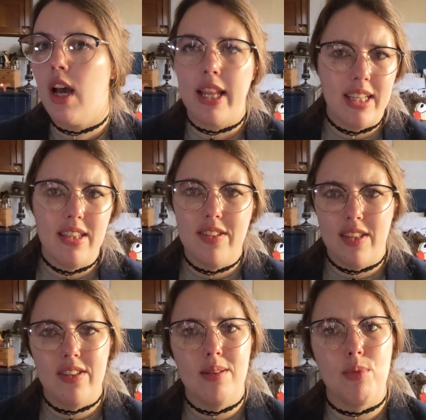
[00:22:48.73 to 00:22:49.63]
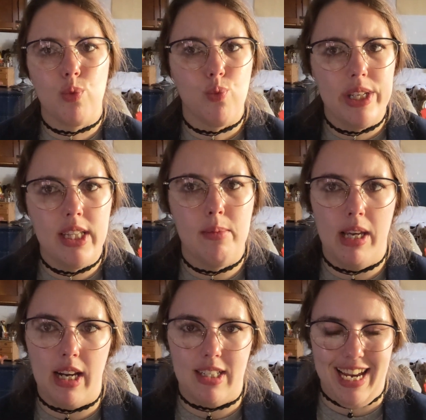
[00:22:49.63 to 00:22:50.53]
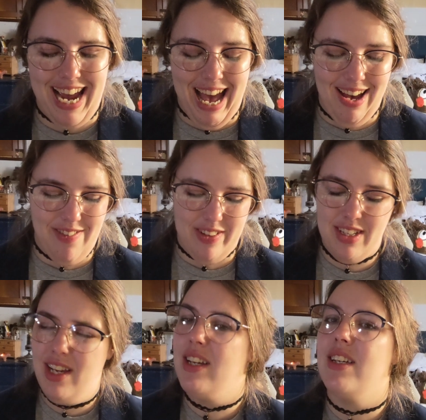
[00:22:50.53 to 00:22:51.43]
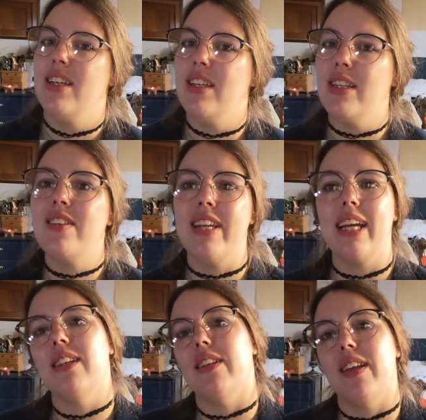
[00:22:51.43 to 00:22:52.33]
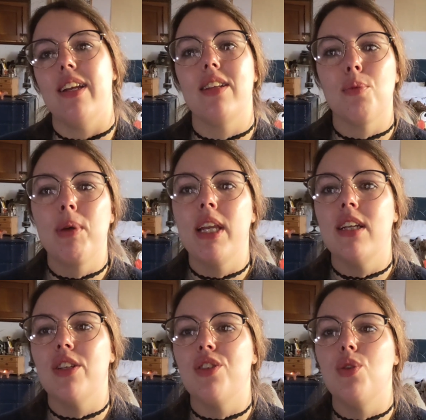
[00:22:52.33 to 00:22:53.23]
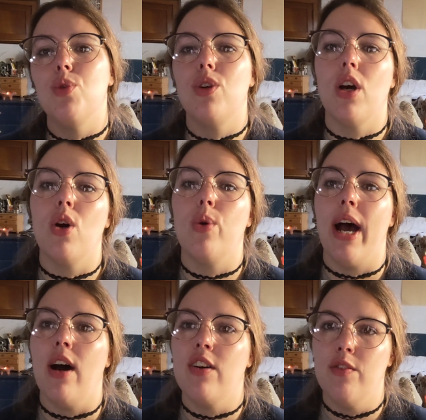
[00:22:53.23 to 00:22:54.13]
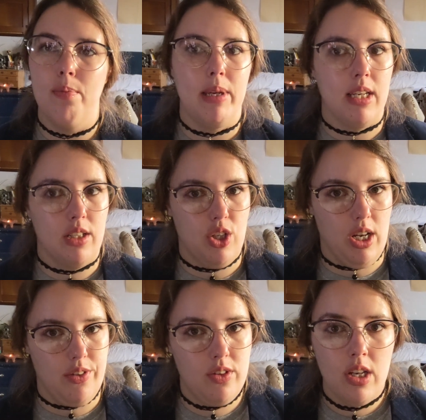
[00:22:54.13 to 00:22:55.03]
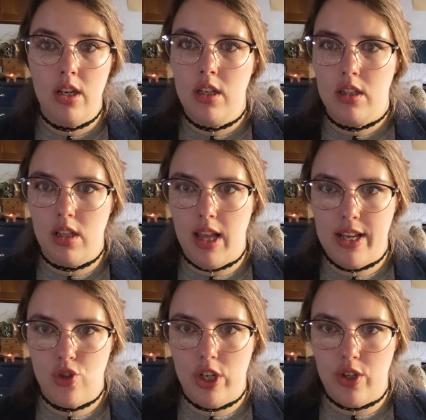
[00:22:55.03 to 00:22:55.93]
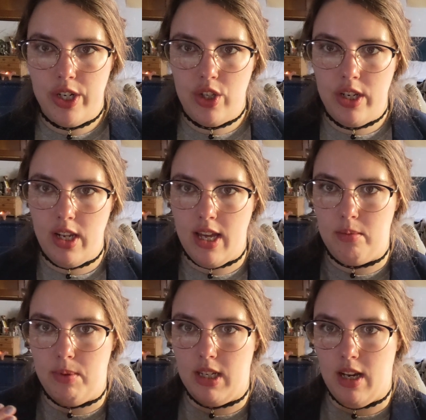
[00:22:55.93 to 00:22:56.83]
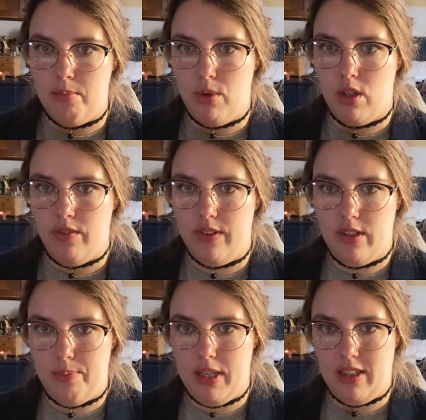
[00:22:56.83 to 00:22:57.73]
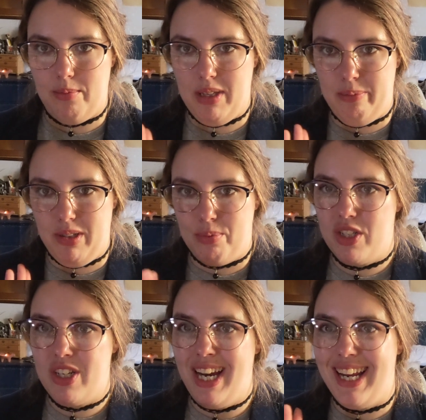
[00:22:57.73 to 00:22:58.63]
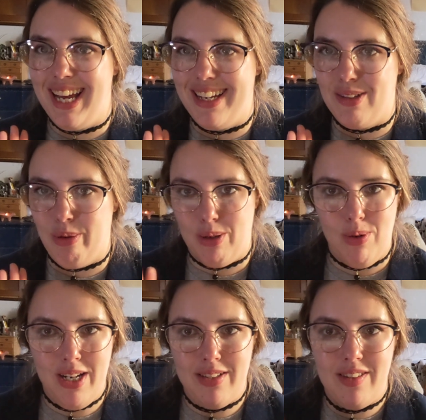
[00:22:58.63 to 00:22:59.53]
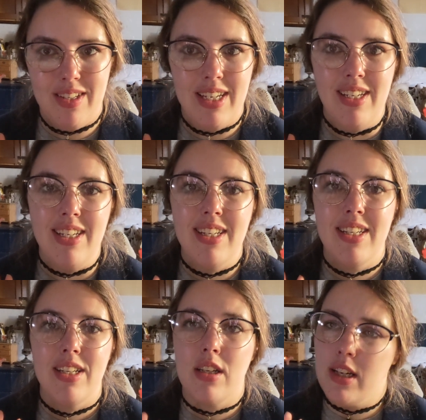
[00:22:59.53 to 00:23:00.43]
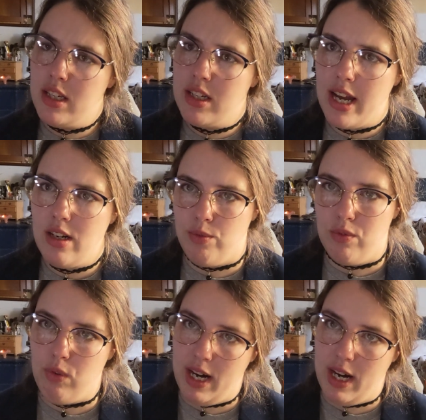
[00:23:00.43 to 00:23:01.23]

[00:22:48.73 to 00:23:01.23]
I think the system's really beginning to have its day in the sun. It's beginning to go out of being just the last generation and become more of something that people appreciate as what it was in kind of